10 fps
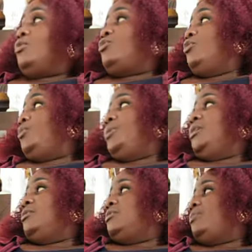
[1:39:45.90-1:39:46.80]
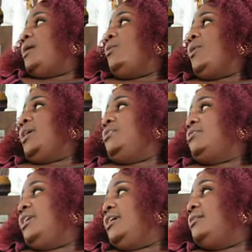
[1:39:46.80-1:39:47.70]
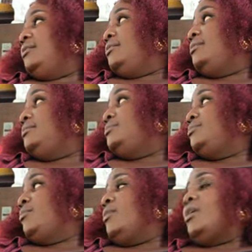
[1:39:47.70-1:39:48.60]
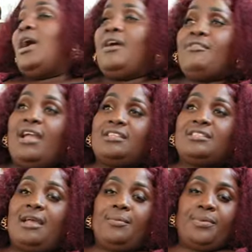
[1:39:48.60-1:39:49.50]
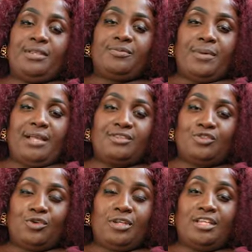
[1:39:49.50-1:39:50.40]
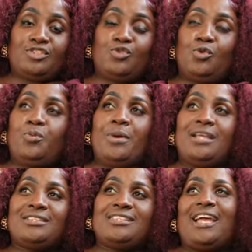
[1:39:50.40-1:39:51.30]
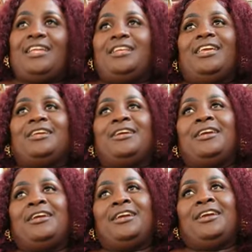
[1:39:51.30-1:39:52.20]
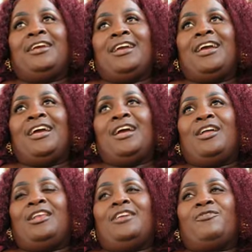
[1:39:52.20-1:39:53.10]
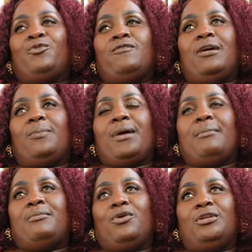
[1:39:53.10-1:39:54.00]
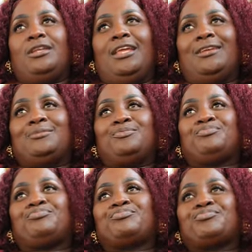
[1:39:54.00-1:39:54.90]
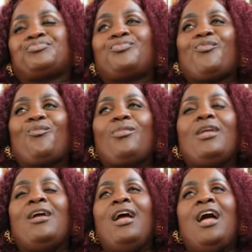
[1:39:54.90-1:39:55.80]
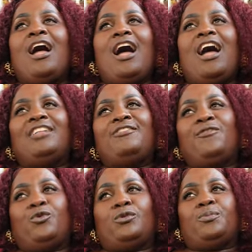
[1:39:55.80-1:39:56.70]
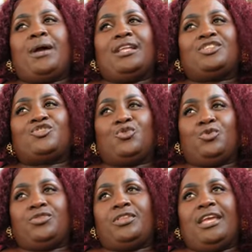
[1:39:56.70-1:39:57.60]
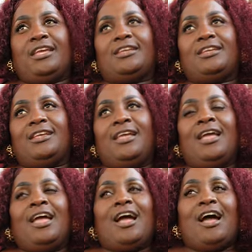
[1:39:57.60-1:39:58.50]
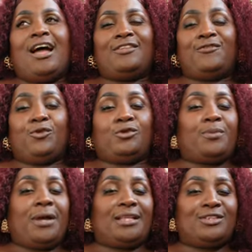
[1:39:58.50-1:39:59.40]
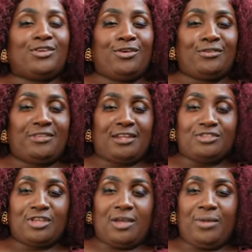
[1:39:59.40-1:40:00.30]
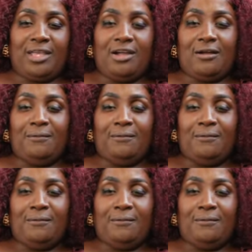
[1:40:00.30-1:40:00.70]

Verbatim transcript: cooks stew peas on Wednesday. And rice and peas on Sunday. Soup on Saturday. Leftover on Monday. Hard food on Tuesday. Hard food on Thursday. That's how we go.